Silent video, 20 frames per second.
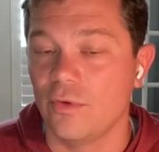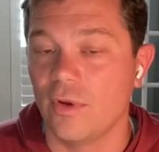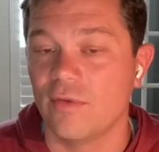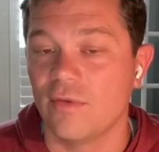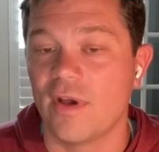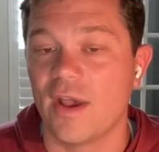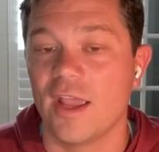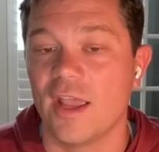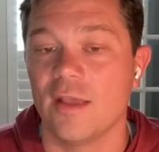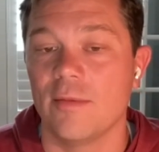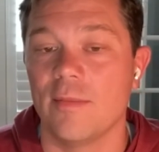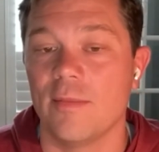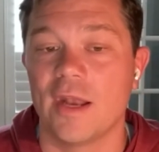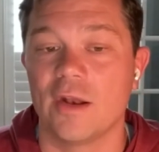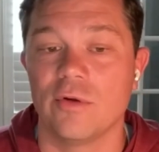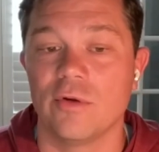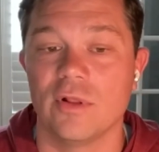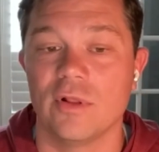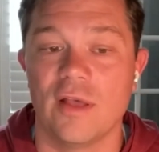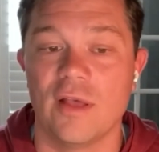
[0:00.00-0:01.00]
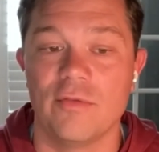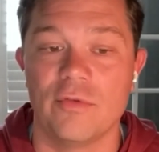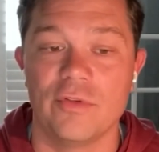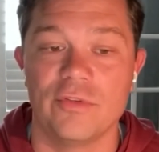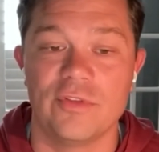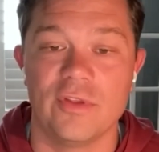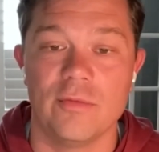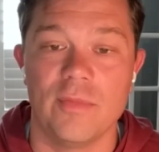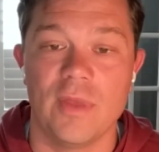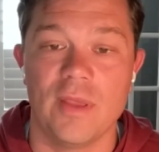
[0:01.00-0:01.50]
who have high hematocrit
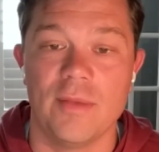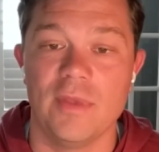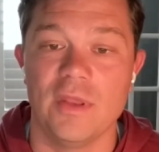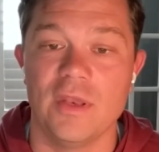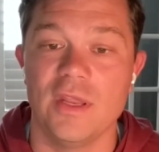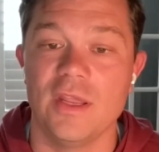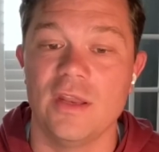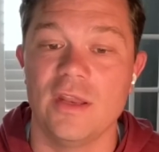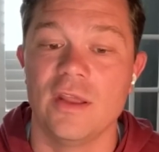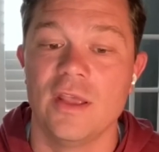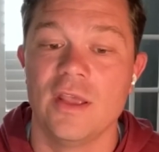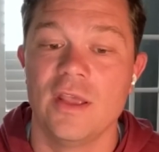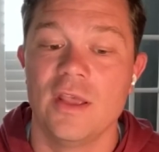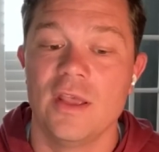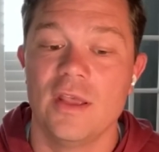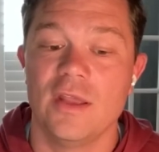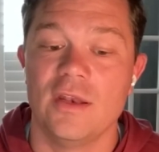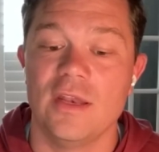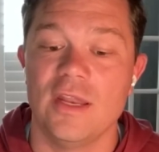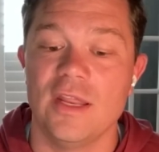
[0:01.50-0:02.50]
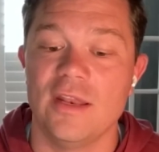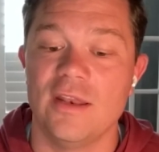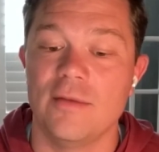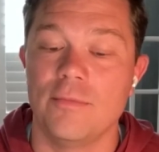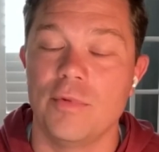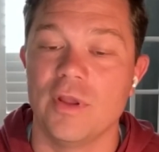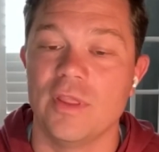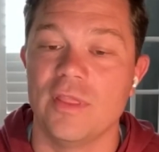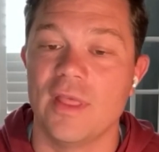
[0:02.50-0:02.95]
levels and maybe need to